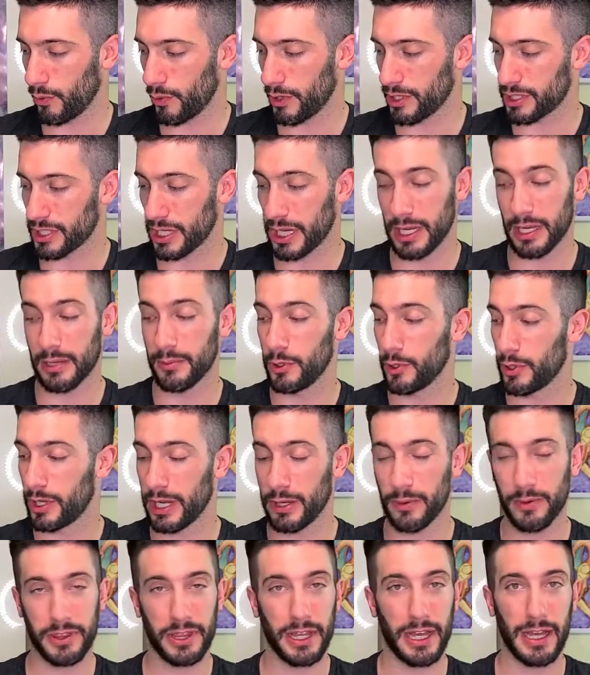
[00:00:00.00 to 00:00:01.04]
which I am
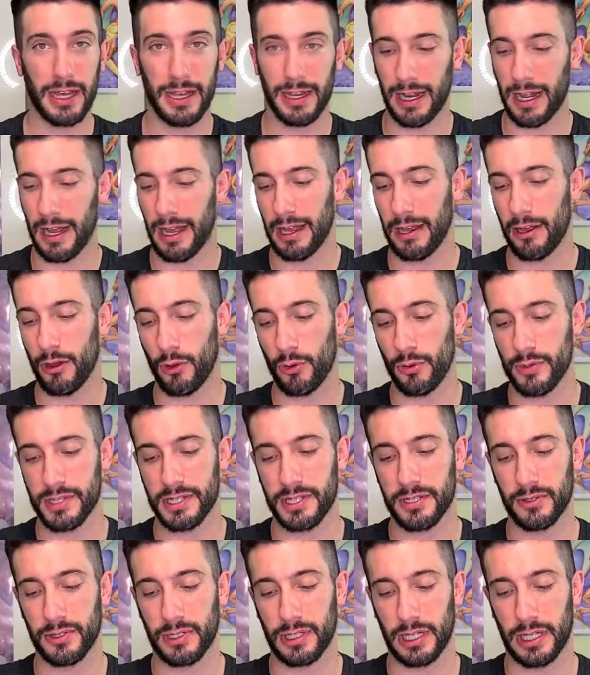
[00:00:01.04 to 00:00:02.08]
okay with that. I always
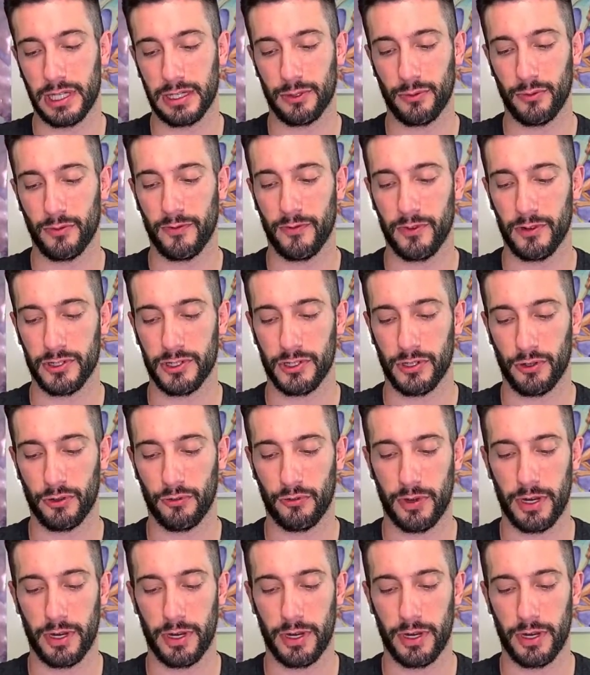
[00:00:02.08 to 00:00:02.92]
do collect the reverse all